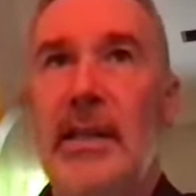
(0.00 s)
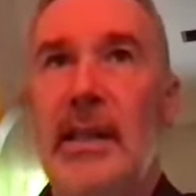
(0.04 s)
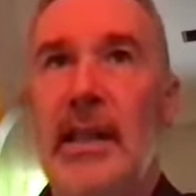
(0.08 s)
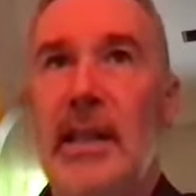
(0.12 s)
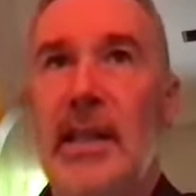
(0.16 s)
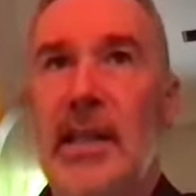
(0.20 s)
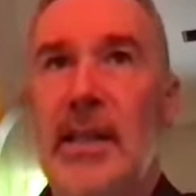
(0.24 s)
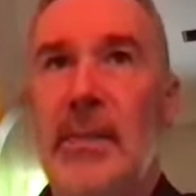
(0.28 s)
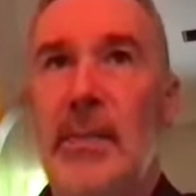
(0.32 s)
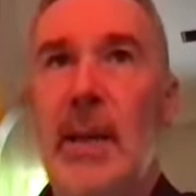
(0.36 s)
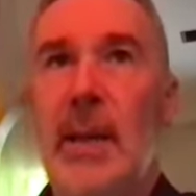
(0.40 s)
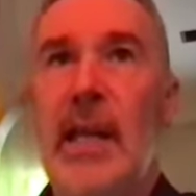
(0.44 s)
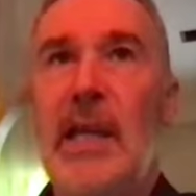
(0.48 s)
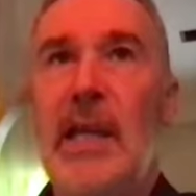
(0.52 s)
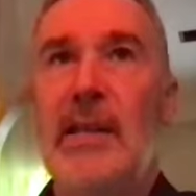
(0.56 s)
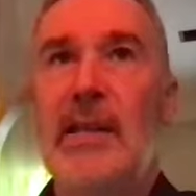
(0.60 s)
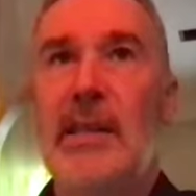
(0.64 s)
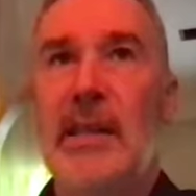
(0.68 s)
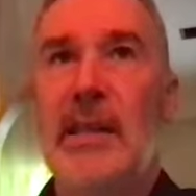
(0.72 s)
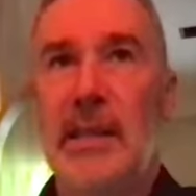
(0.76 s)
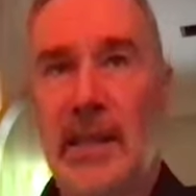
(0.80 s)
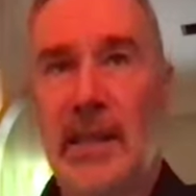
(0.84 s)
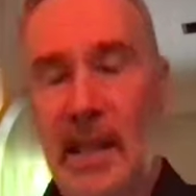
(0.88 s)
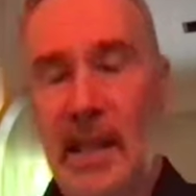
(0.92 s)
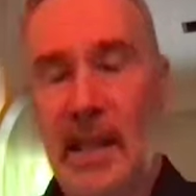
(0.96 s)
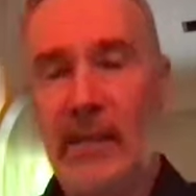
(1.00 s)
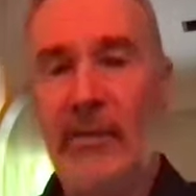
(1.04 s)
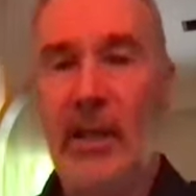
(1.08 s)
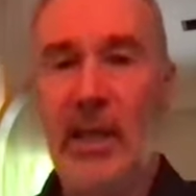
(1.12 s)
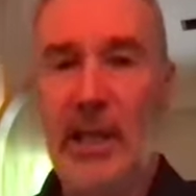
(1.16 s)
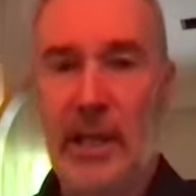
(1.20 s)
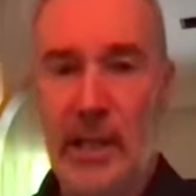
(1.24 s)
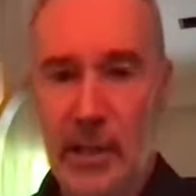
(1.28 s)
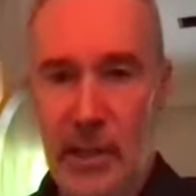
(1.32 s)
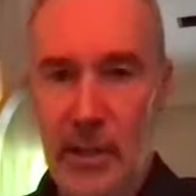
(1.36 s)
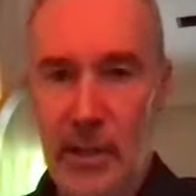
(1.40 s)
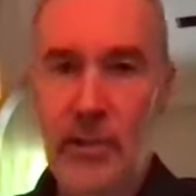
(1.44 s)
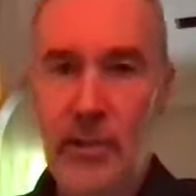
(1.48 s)
space that's kind of like a
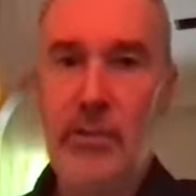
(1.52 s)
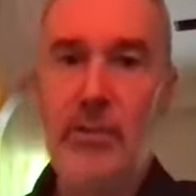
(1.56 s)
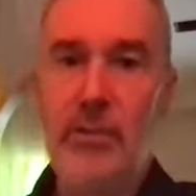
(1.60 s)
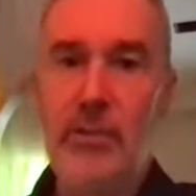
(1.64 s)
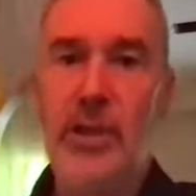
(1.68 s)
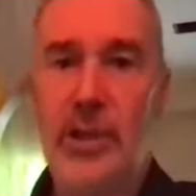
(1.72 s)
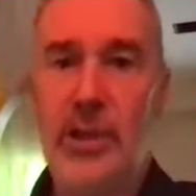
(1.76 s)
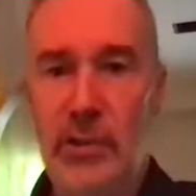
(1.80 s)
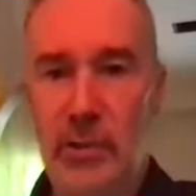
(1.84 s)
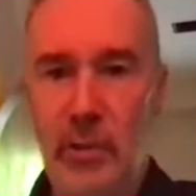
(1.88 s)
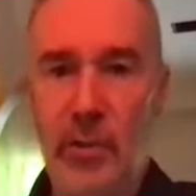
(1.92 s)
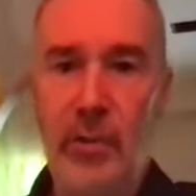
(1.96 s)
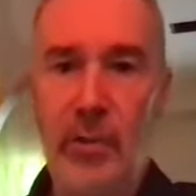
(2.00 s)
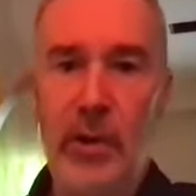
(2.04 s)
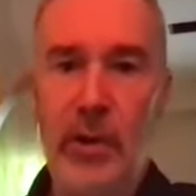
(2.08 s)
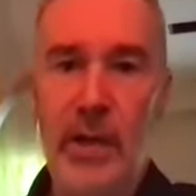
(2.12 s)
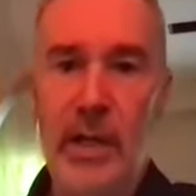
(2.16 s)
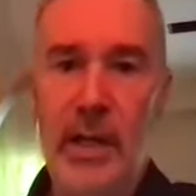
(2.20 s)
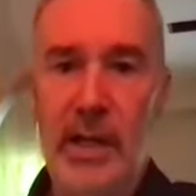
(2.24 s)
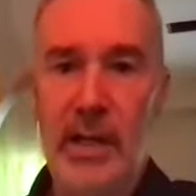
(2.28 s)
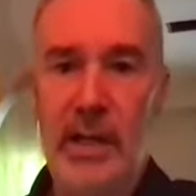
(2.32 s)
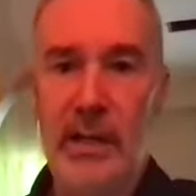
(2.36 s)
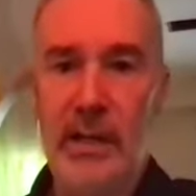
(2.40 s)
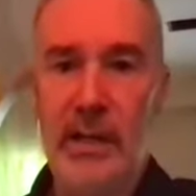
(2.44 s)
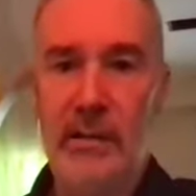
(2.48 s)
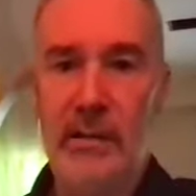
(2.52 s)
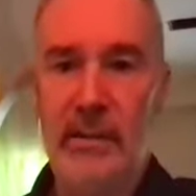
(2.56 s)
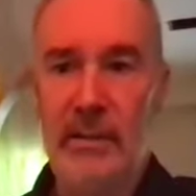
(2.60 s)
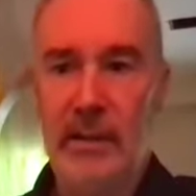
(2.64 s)
two-story